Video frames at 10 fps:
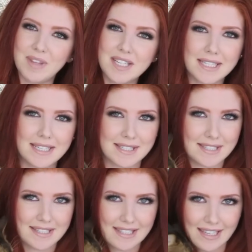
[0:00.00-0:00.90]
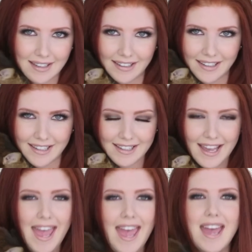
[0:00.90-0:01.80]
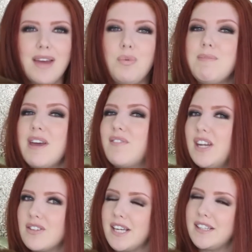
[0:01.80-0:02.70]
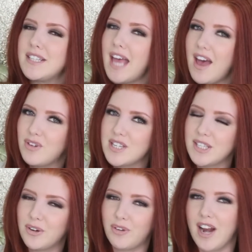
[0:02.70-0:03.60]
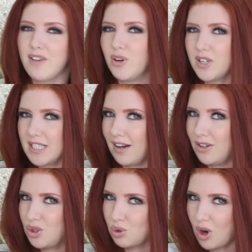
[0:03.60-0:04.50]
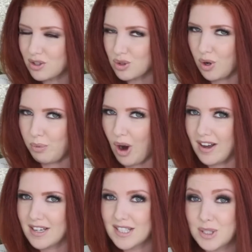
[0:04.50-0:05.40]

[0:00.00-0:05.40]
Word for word: This is Tilly, and we make videos like this every single Friday focusing on drugstore products.